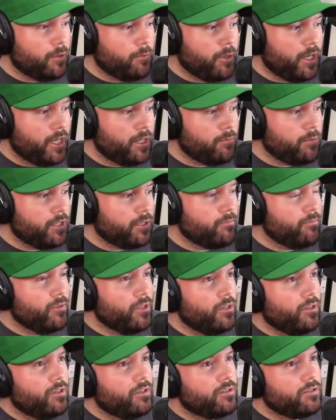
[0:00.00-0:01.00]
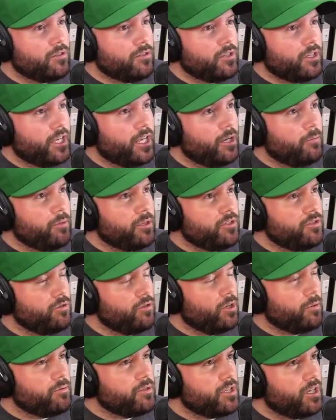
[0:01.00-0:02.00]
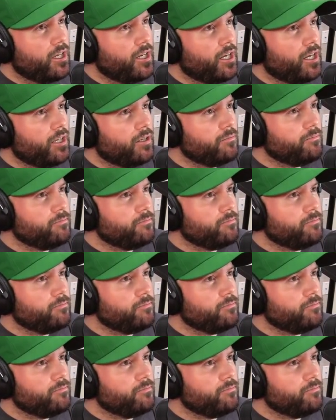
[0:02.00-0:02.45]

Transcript: a baby. So you can't be too upset at